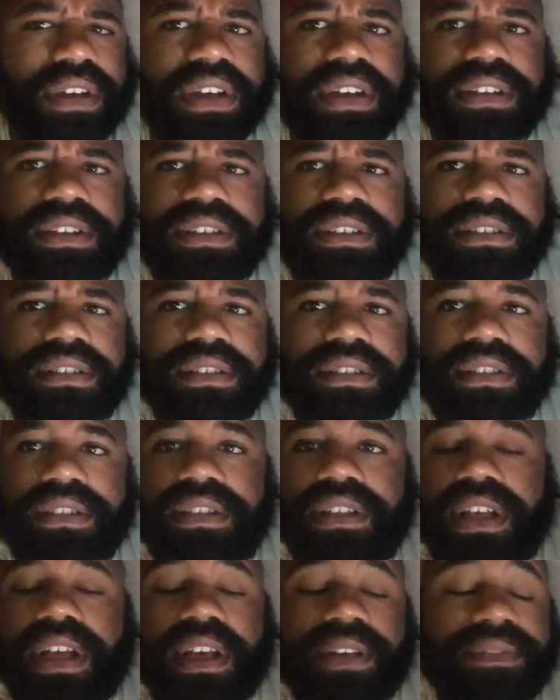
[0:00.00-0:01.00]
I
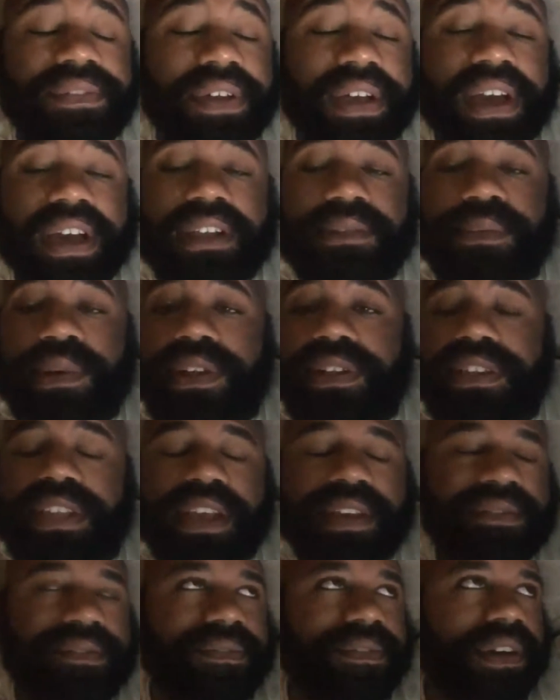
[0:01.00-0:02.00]
forgot
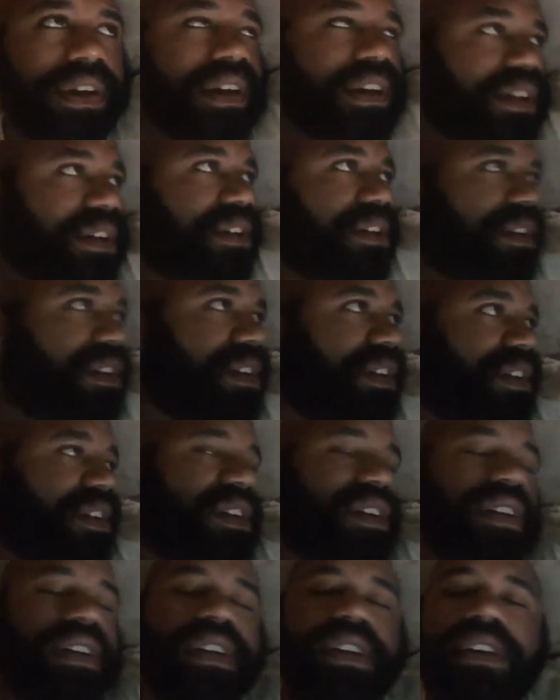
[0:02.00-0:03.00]
about that, fuck.
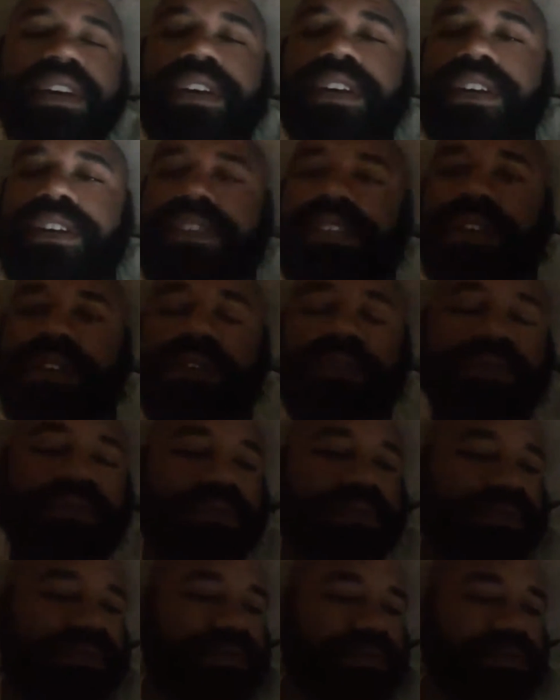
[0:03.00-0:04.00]
So,